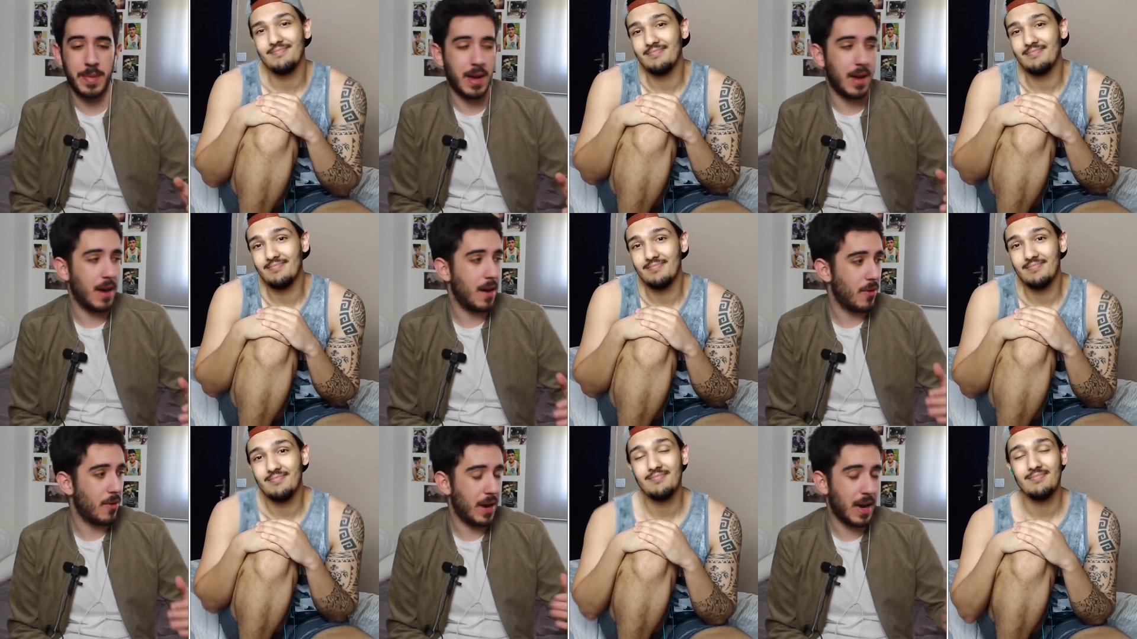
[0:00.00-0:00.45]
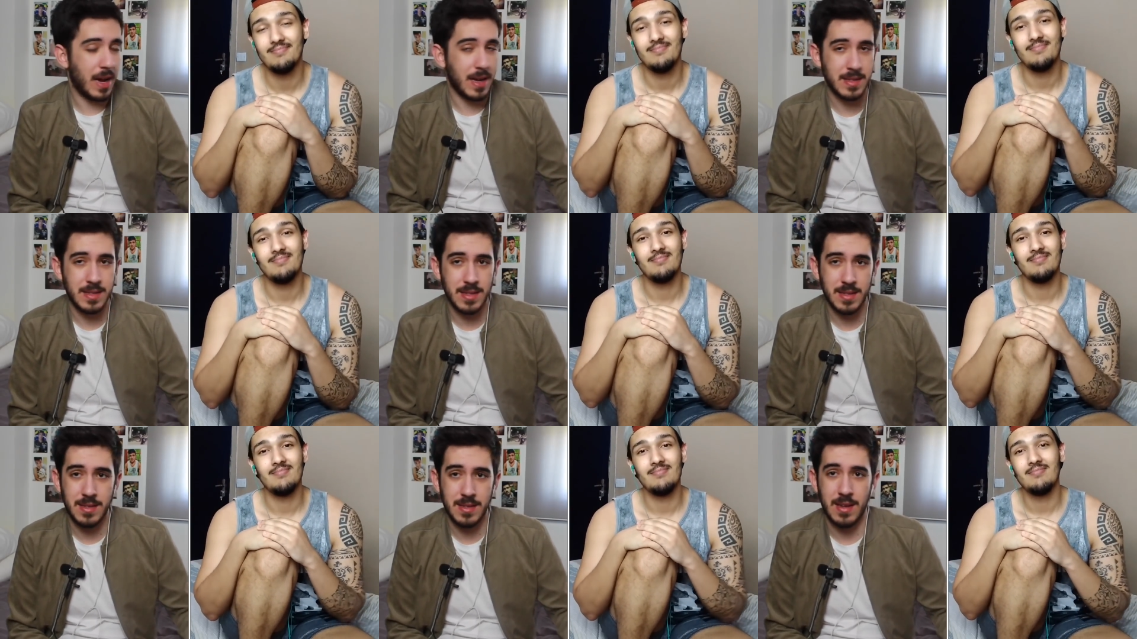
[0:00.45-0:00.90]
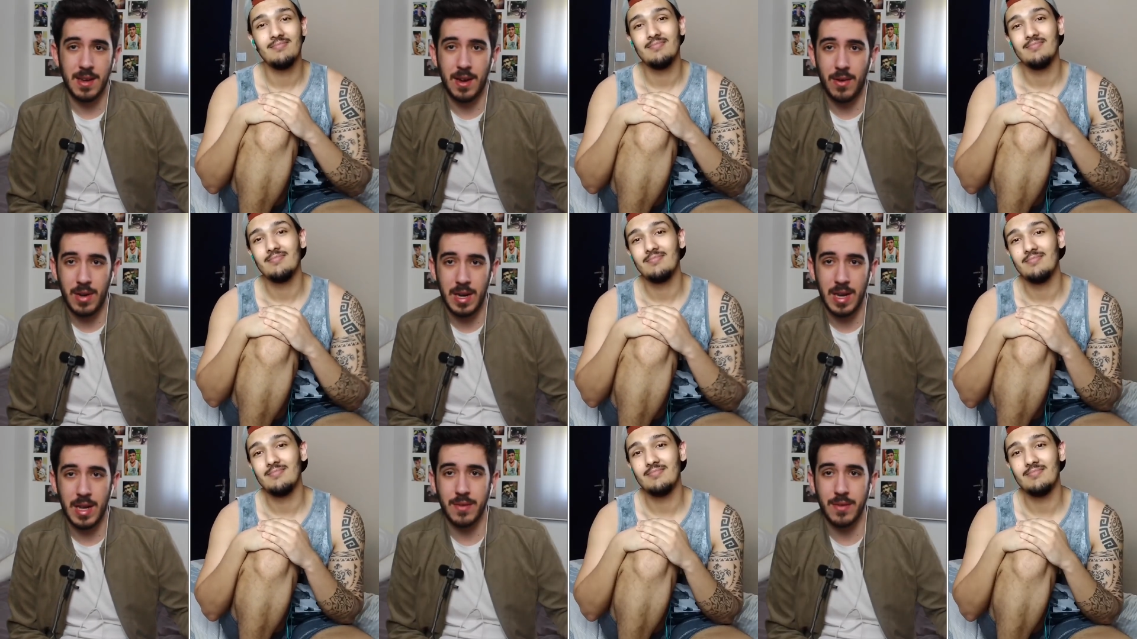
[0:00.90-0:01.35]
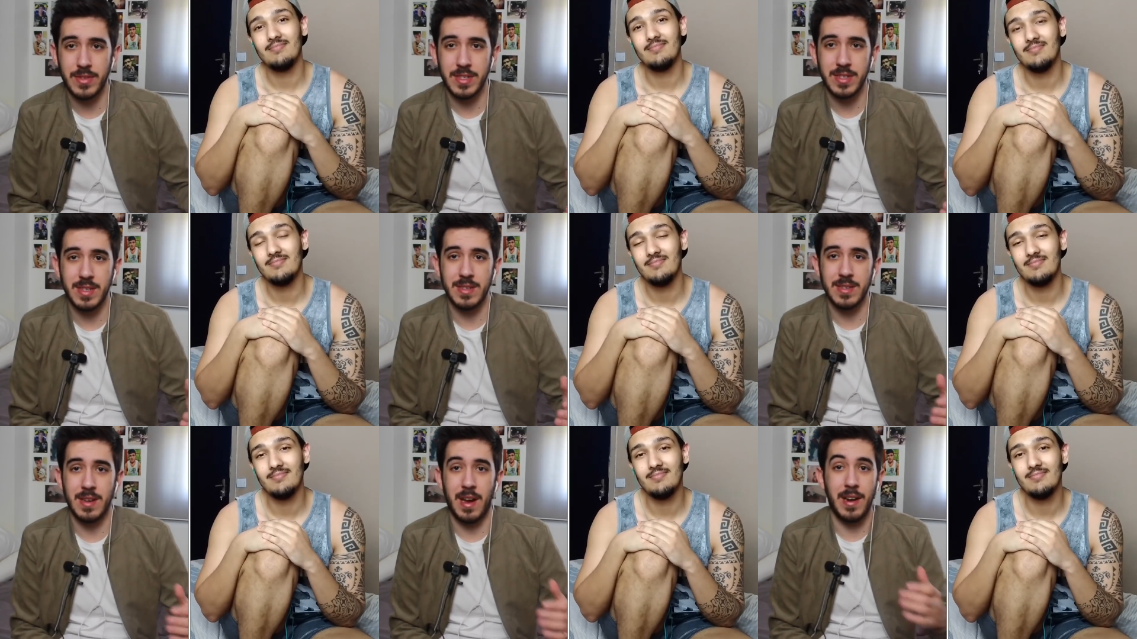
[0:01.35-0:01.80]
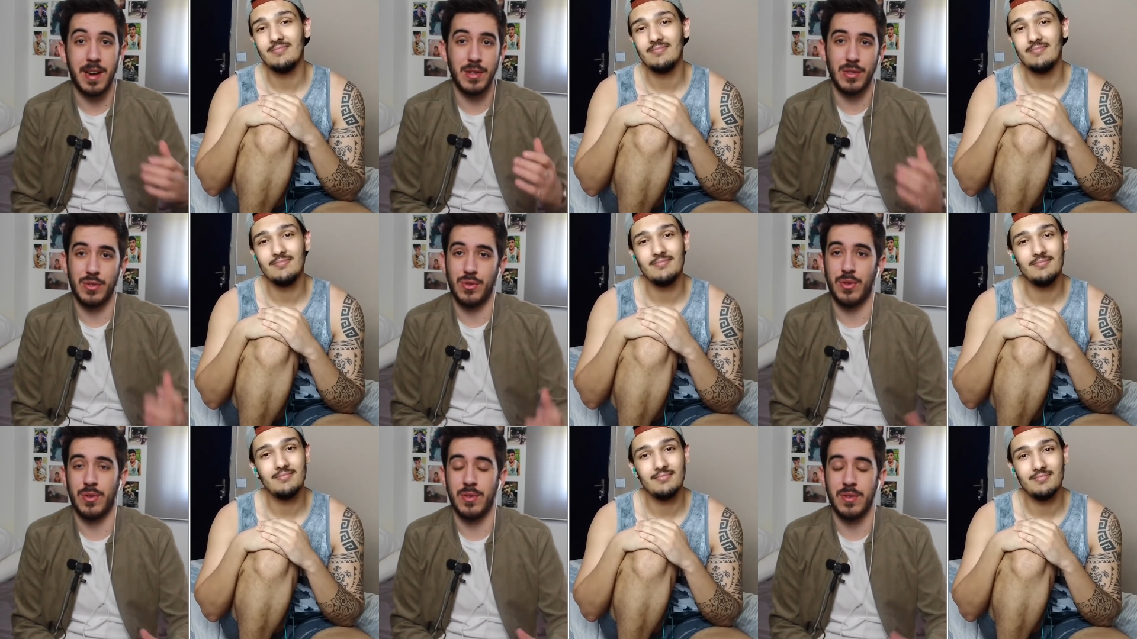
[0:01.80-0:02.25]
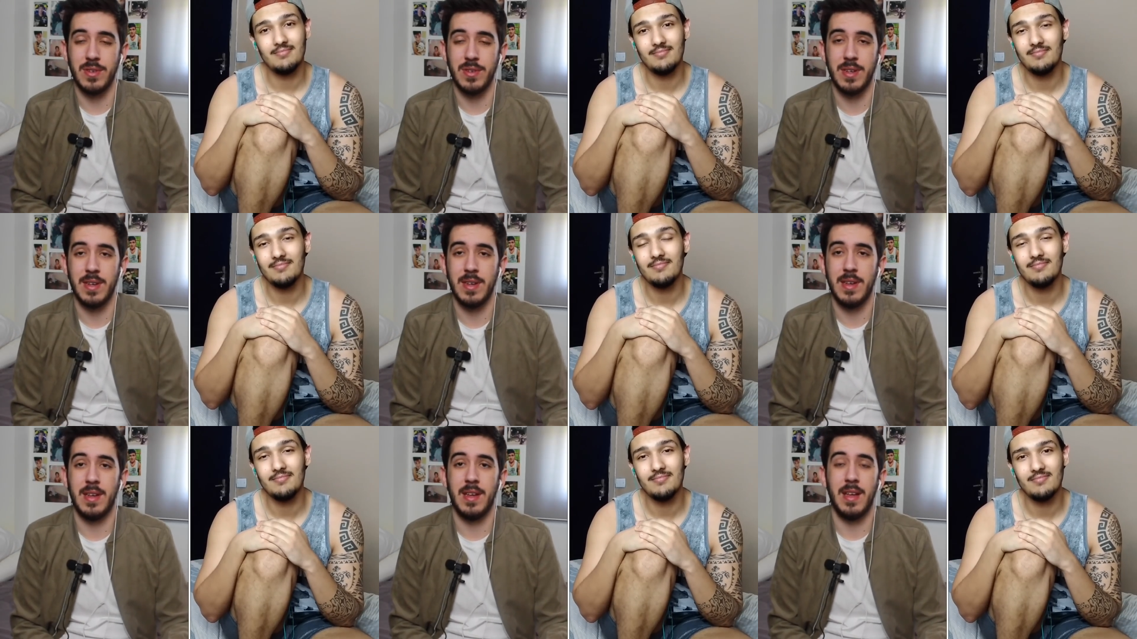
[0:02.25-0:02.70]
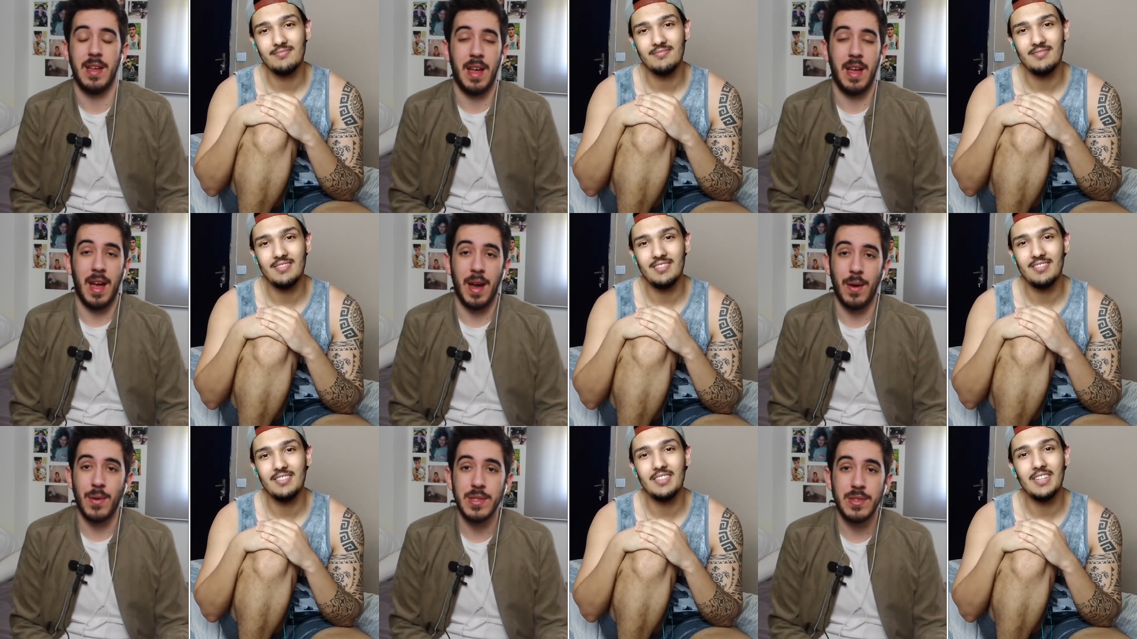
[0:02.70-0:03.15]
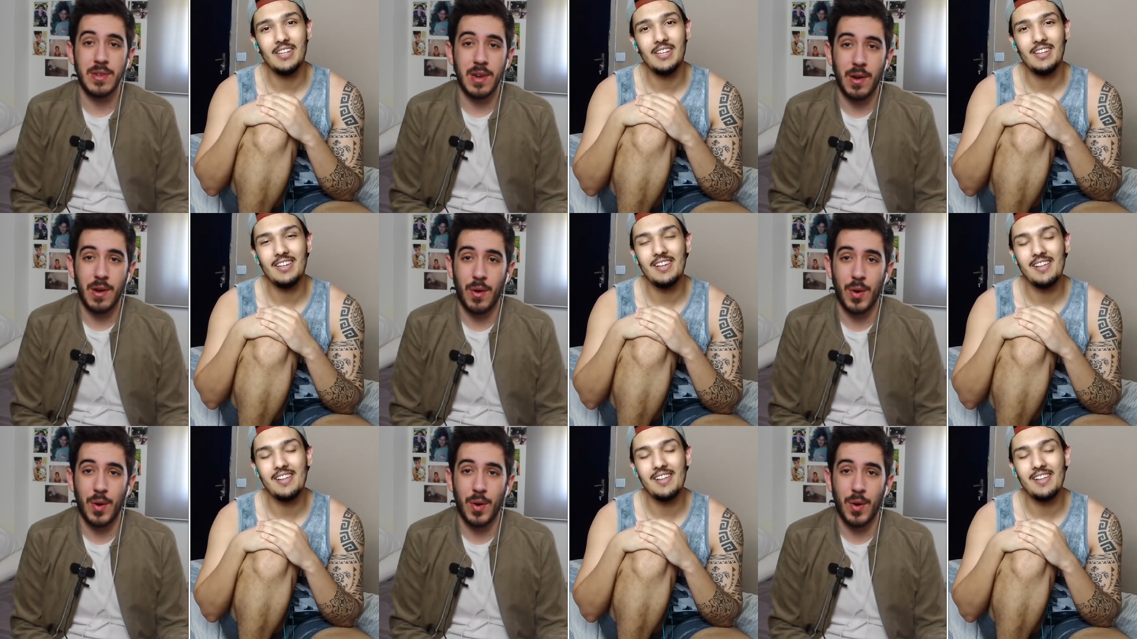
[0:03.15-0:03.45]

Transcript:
Speaker 1: but our accents in our languages are strong. And we try